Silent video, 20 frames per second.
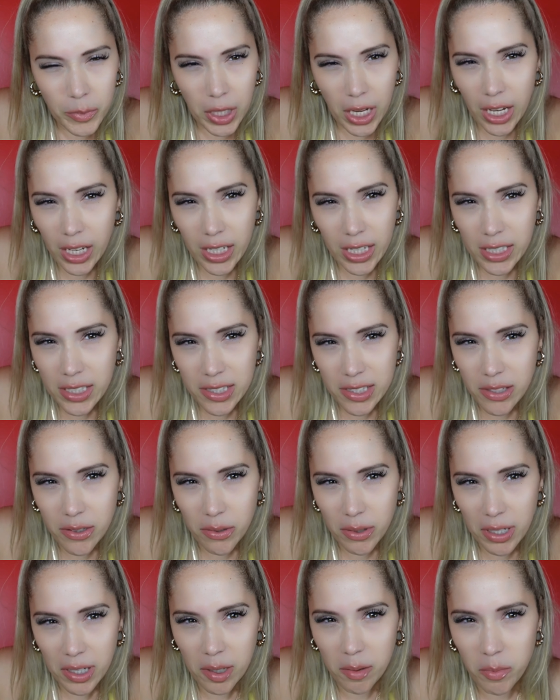I still
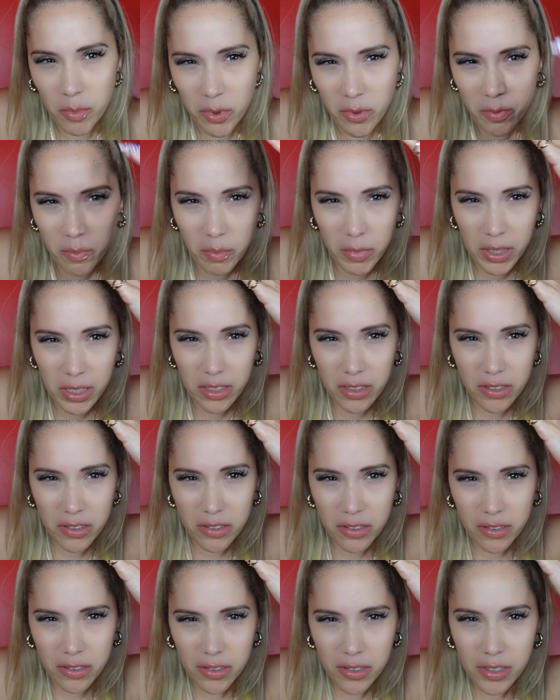can't move
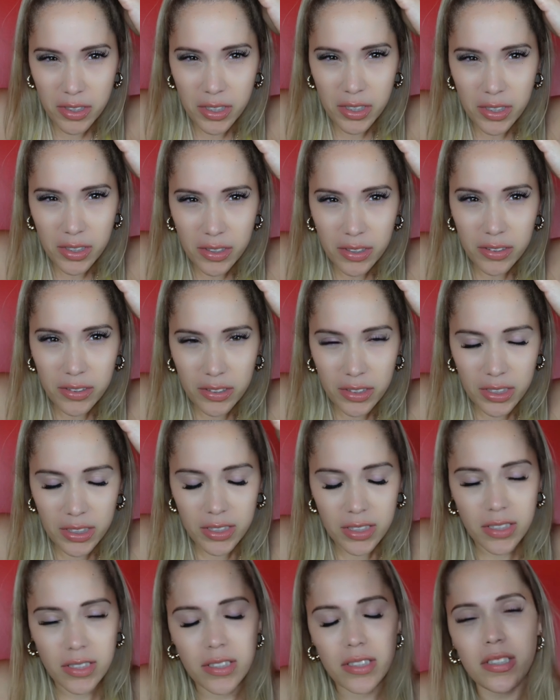much.
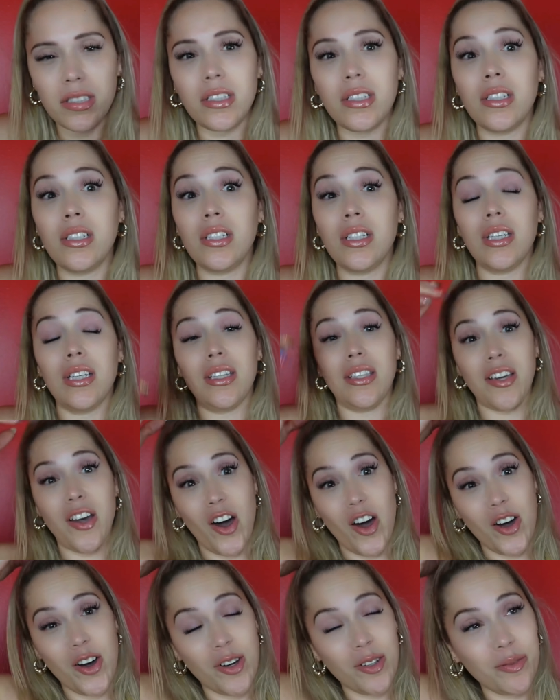Jesus.
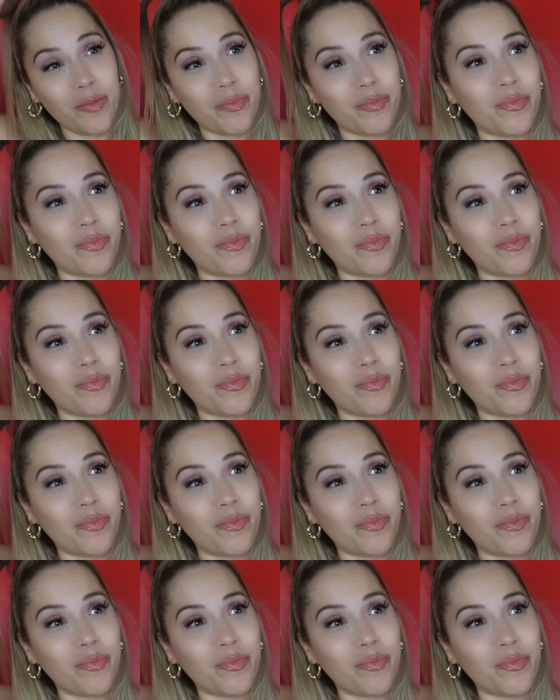Y'all.